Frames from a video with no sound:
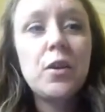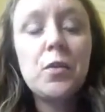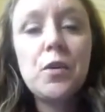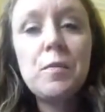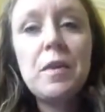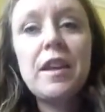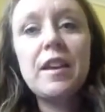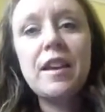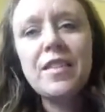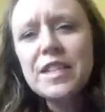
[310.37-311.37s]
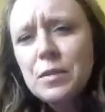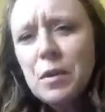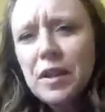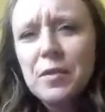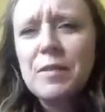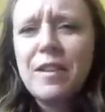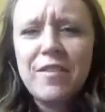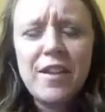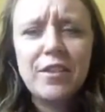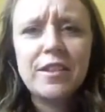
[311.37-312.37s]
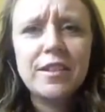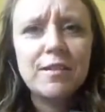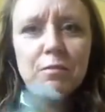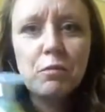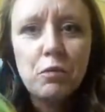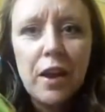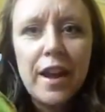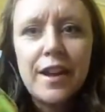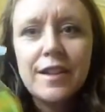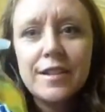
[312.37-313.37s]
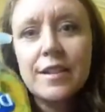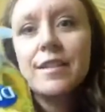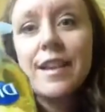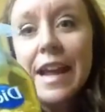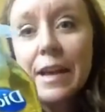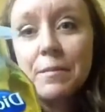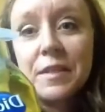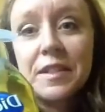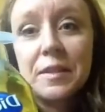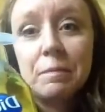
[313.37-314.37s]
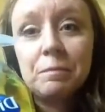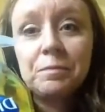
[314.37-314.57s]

would be, and this is probably one of my favorites, brand names.